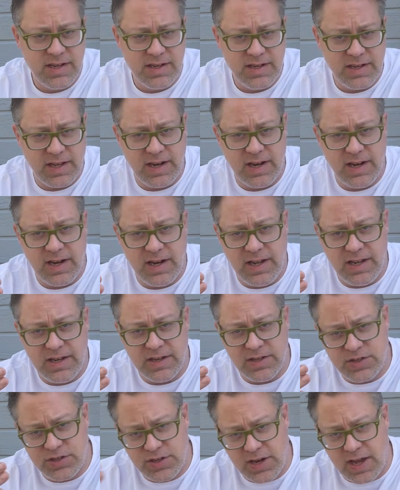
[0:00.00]
to get any
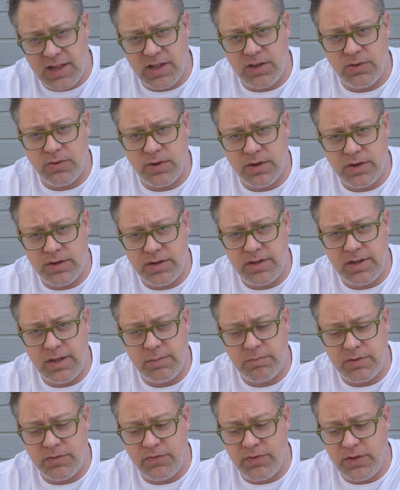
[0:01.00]
shallower depth of